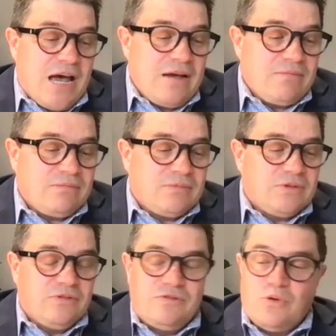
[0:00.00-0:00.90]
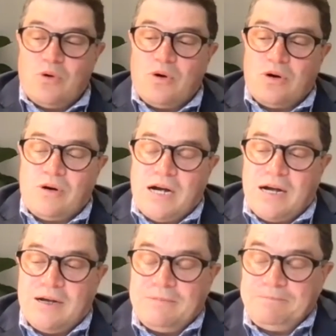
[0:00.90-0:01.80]
out
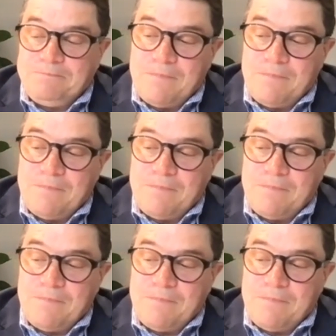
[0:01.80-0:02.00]
for